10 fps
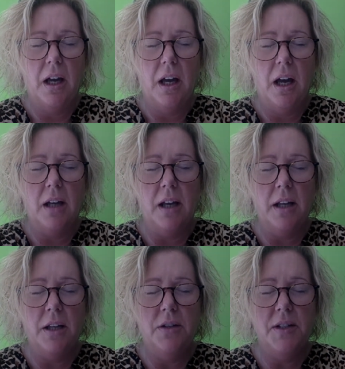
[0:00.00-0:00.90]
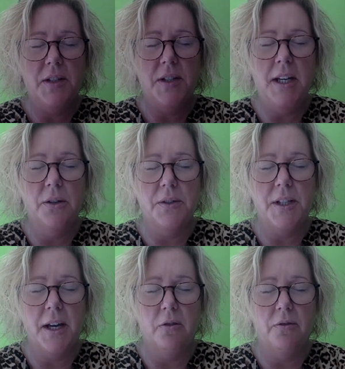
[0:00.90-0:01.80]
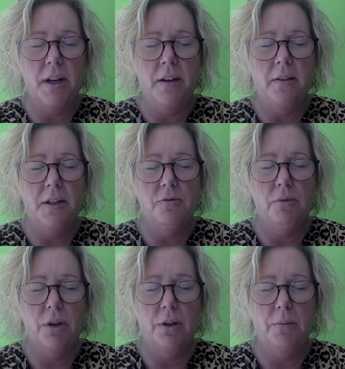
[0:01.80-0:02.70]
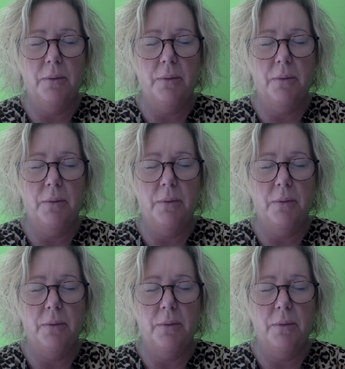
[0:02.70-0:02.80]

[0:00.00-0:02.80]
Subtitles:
I'd like you to see yourself in this room.